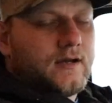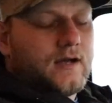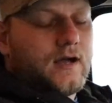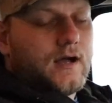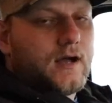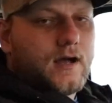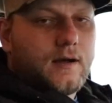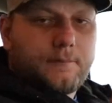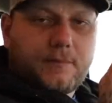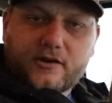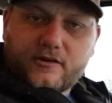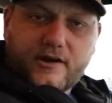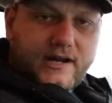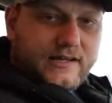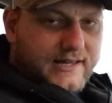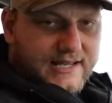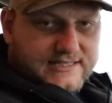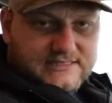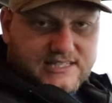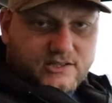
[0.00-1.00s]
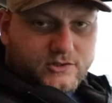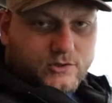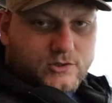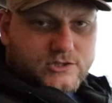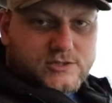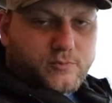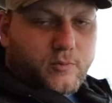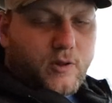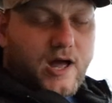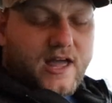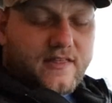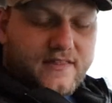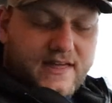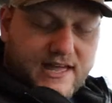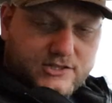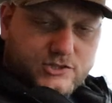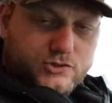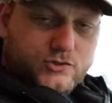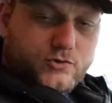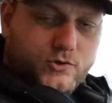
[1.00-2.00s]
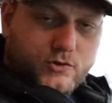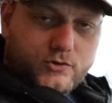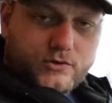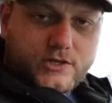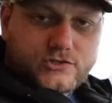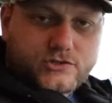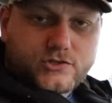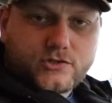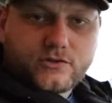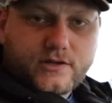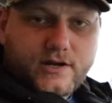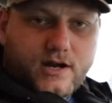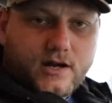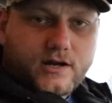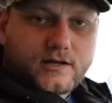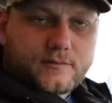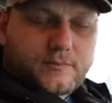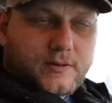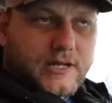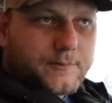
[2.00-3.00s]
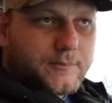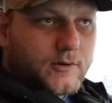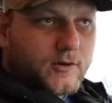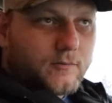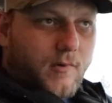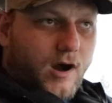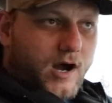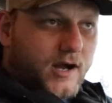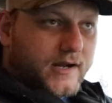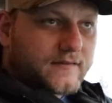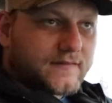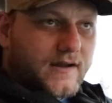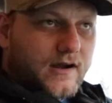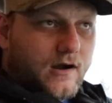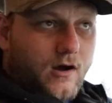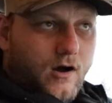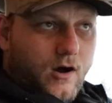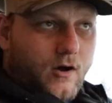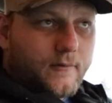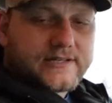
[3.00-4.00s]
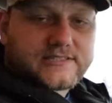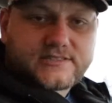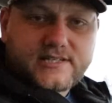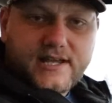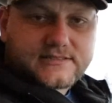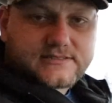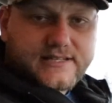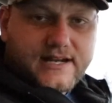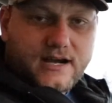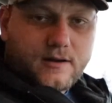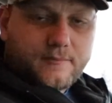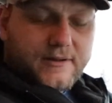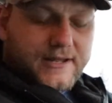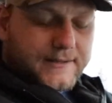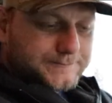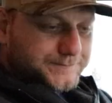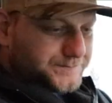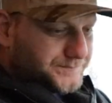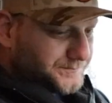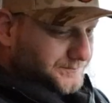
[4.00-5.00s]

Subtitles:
But Great Lakes Outdoor Supply, they truly are good people. Mark in there always takes care of me.